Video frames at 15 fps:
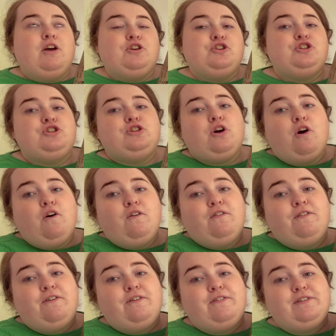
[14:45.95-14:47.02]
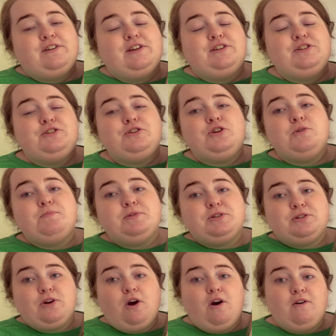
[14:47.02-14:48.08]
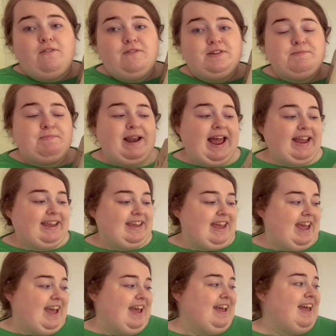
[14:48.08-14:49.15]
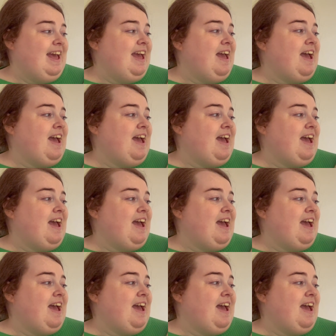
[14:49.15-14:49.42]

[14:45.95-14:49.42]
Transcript: soft, super soft blanket.